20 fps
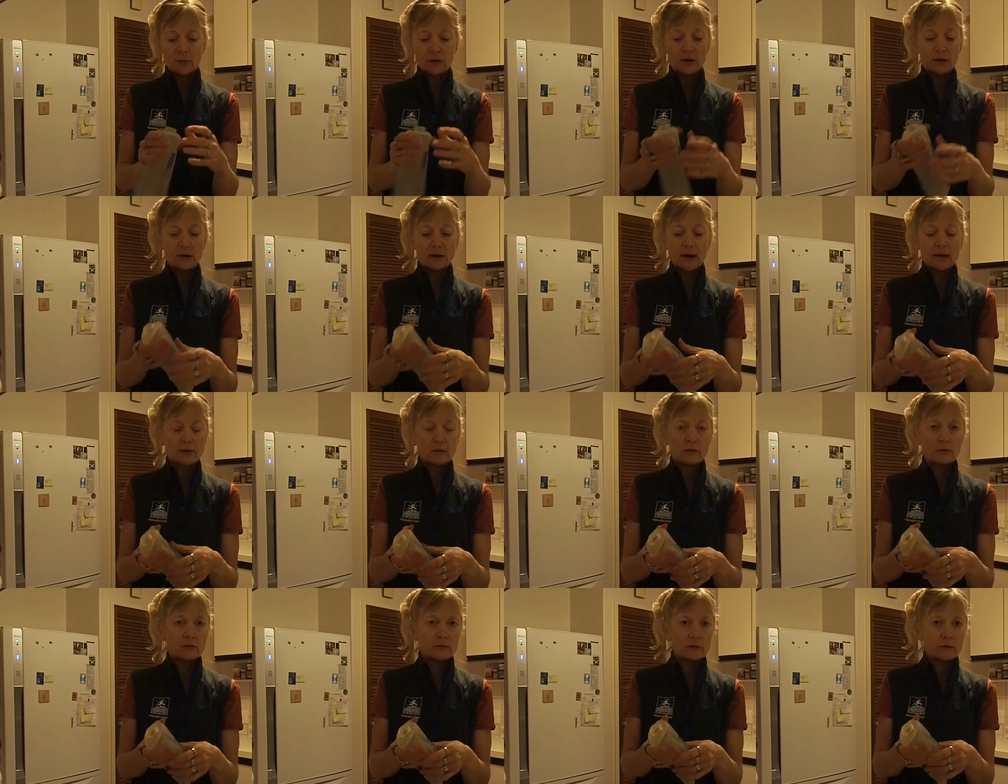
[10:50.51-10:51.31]
but I
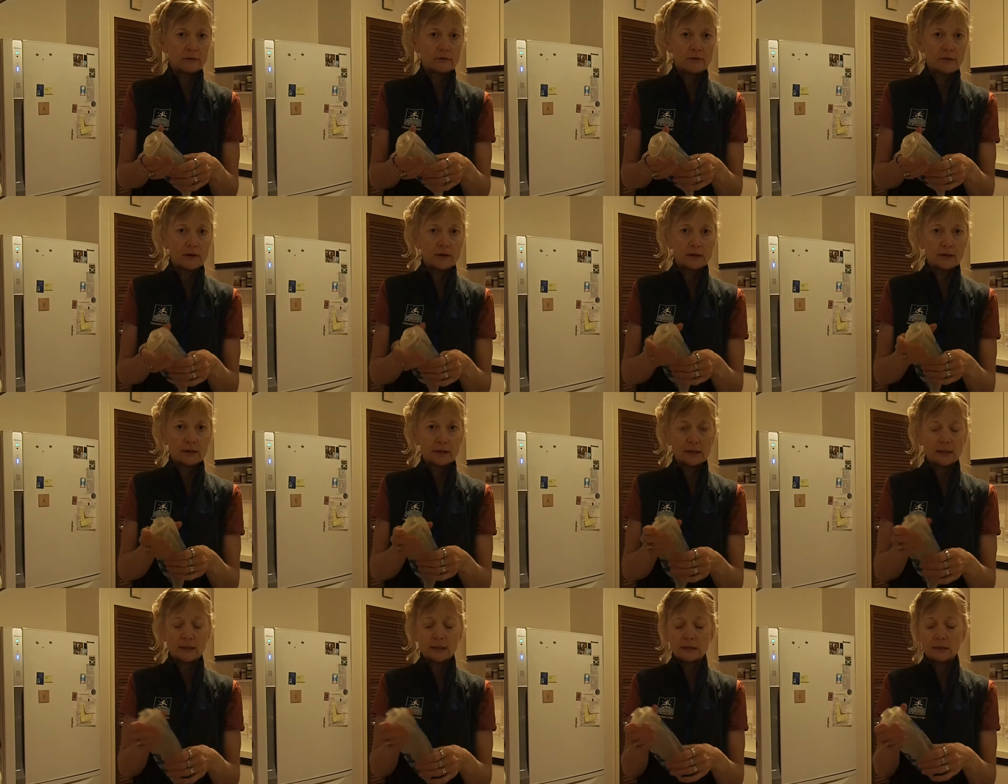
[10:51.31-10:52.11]
don't really find I
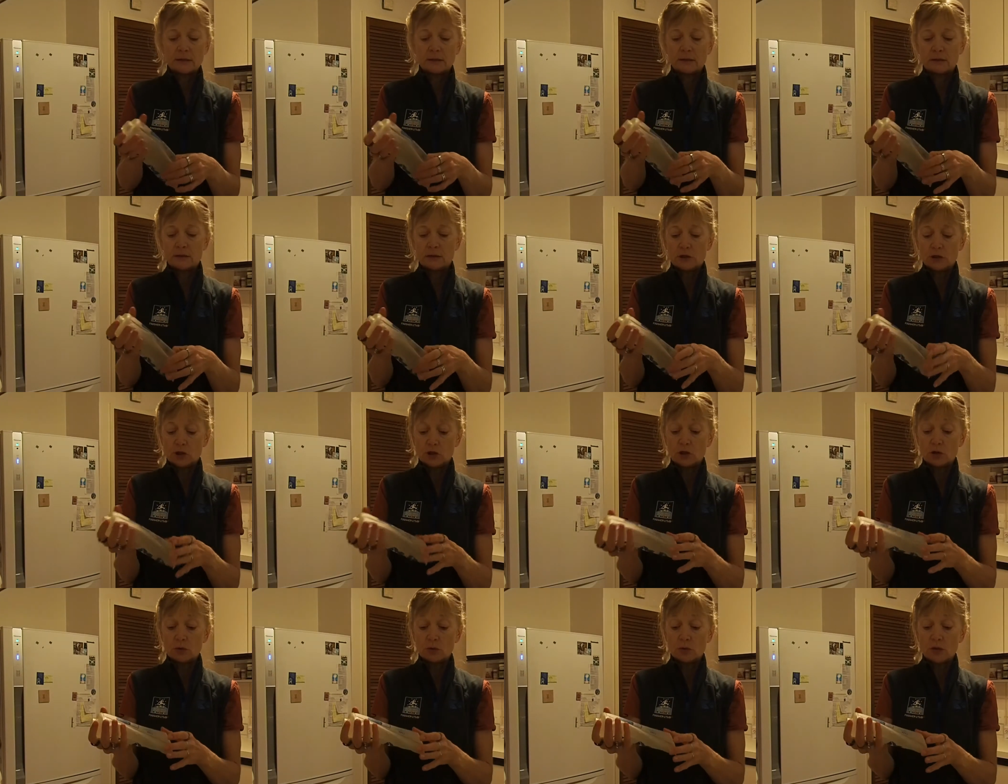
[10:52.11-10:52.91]
need to
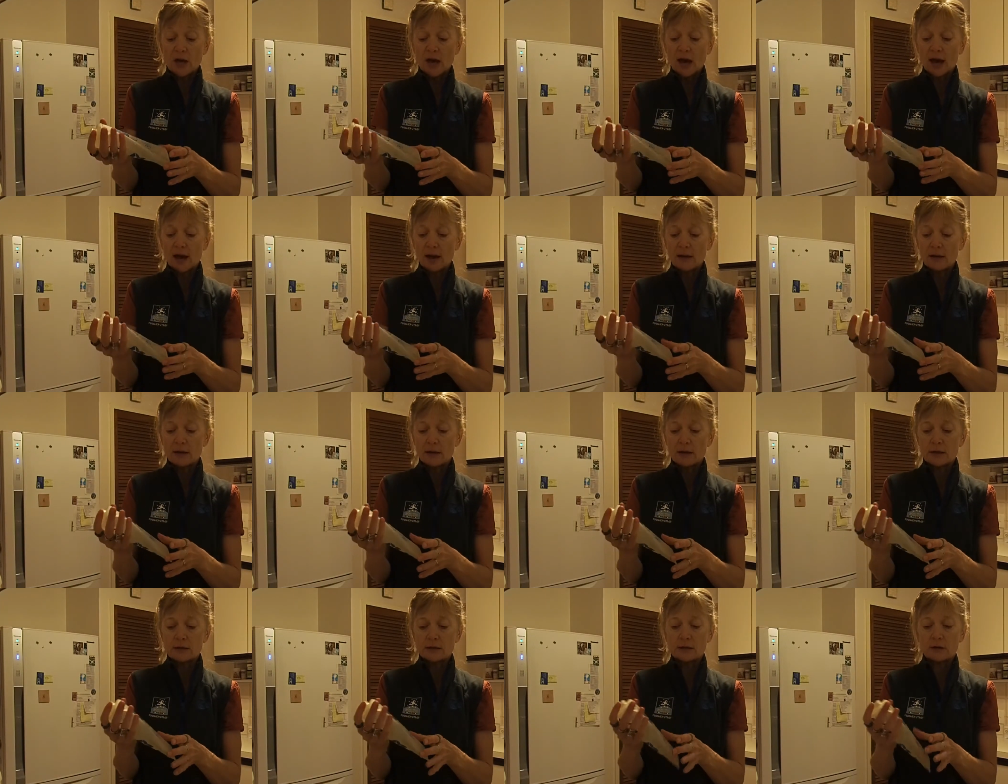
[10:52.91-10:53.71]
do that
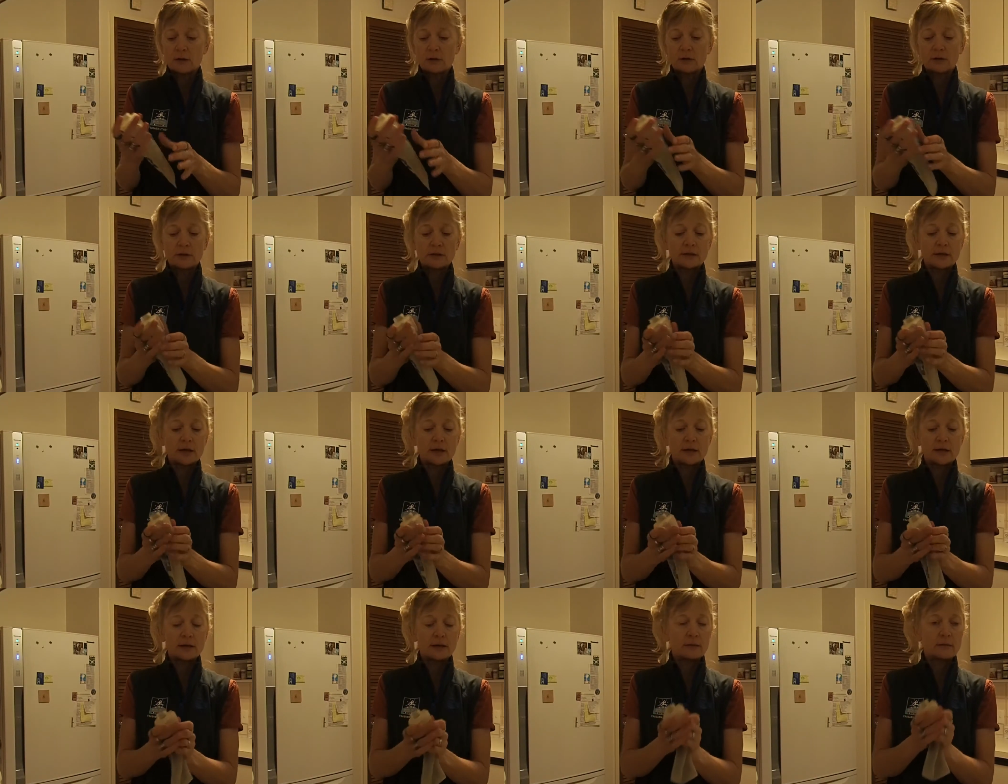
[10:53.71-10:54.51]
as long as
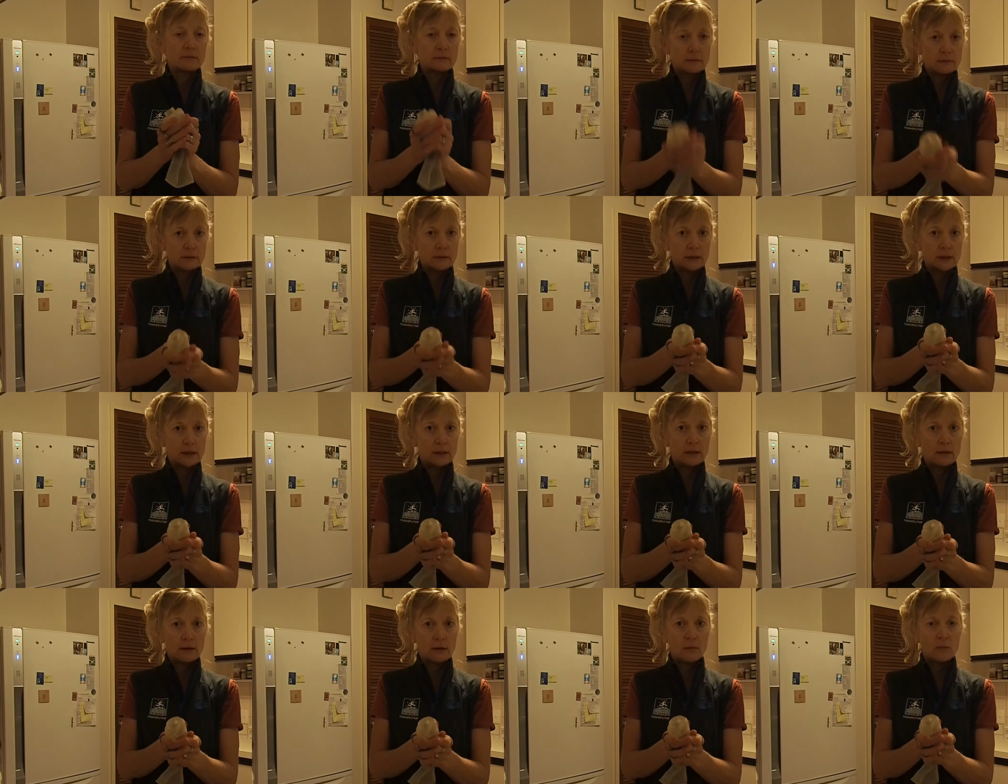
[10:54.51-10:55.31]
I
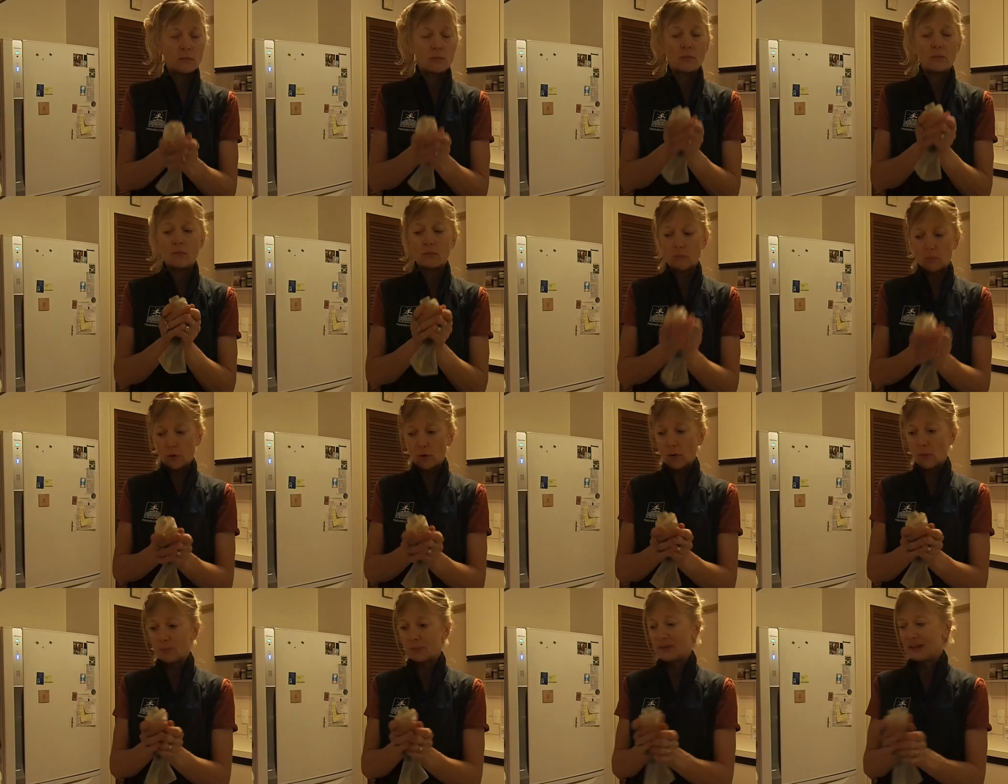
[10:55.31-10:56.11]
clean them
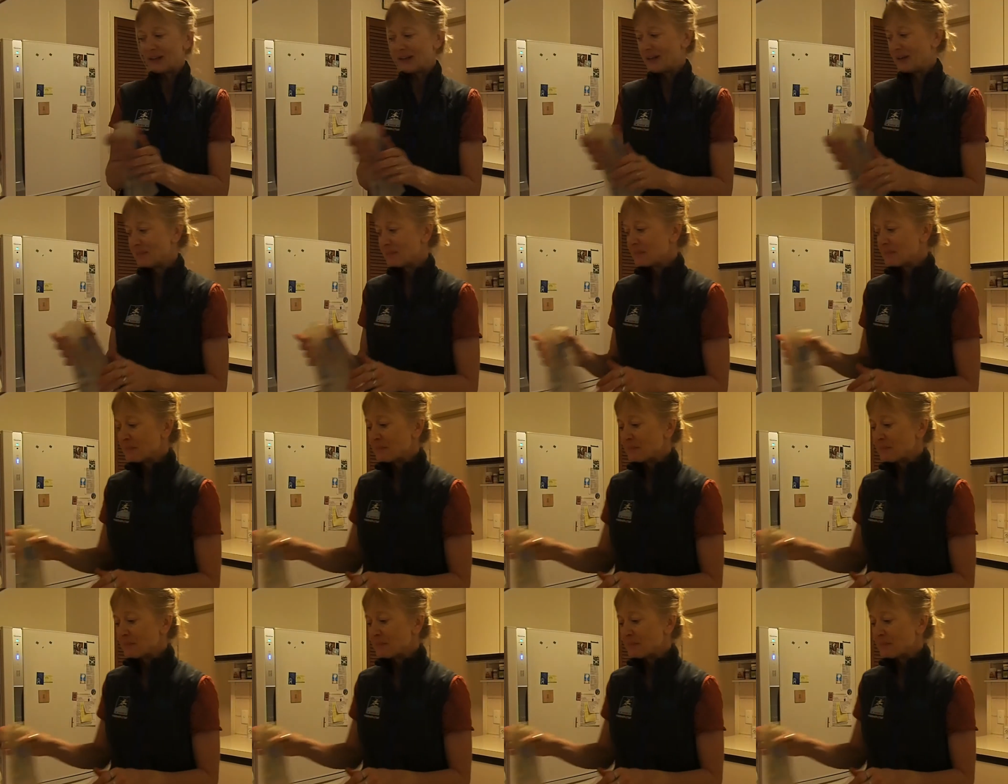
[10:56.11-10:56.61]
promptly.